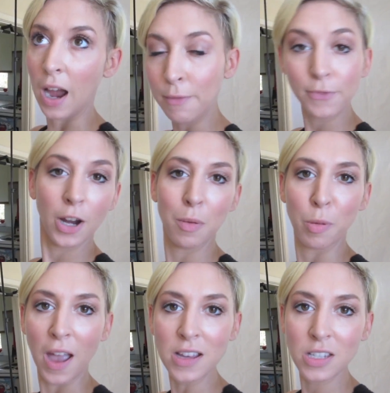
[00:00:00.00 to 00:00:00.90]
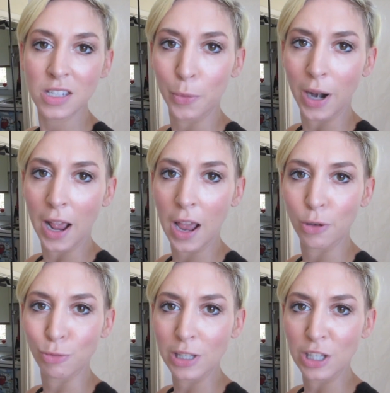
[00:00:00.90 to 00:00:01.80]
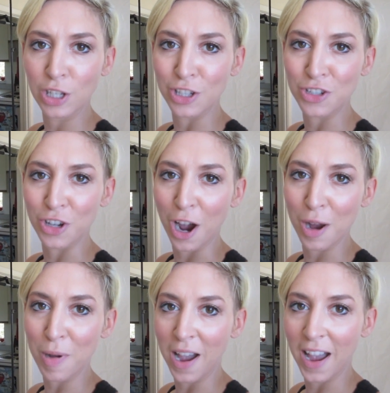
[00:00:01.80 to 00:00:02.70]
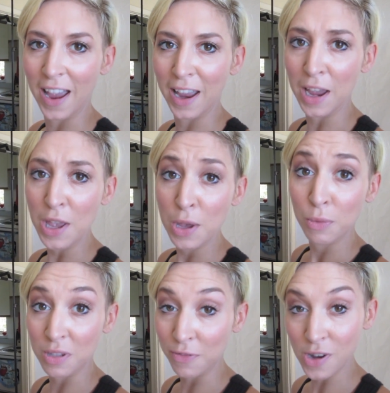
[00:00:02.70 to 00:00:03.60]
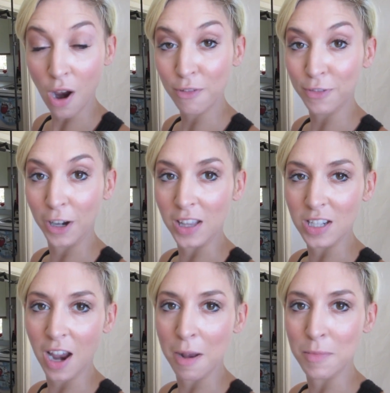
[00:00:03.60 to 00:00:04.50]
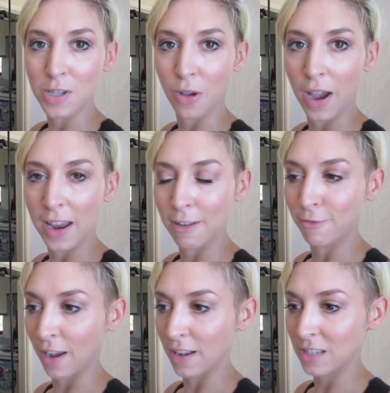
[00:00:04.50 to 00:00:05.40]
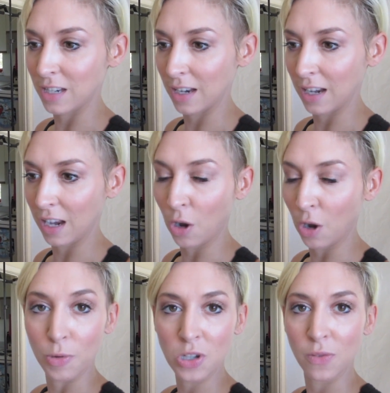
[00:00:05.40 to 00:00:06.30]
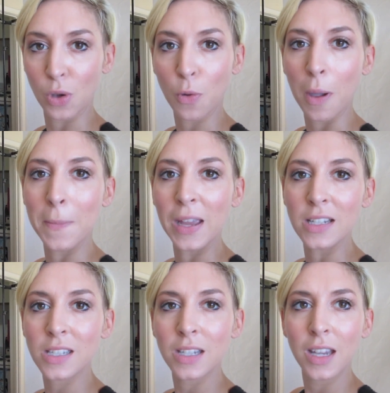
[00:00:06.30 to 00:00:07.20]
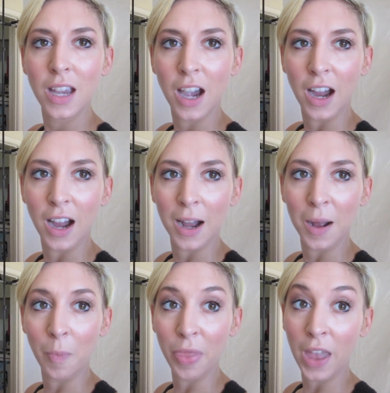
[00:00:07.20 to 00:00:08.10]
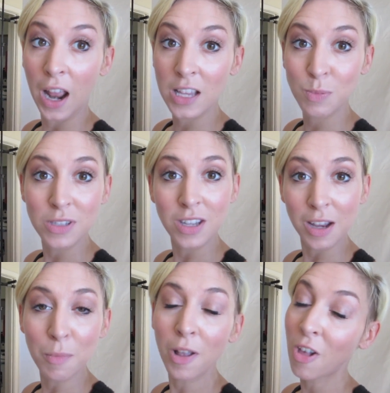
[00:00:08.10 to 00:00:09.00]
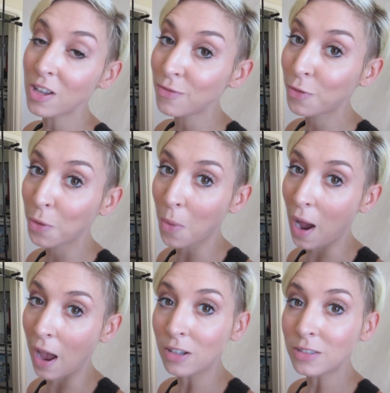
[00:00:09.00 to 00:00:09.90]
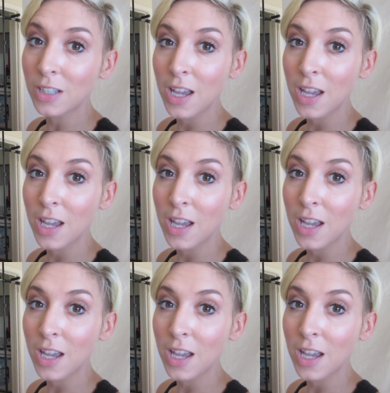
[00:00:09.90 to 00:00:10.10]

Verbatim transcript: I'm very blessed. When I had a really good job, I was a photographer at the time, so I invested in a whole bunch of equipment um, that has been sitting in my closet for a while.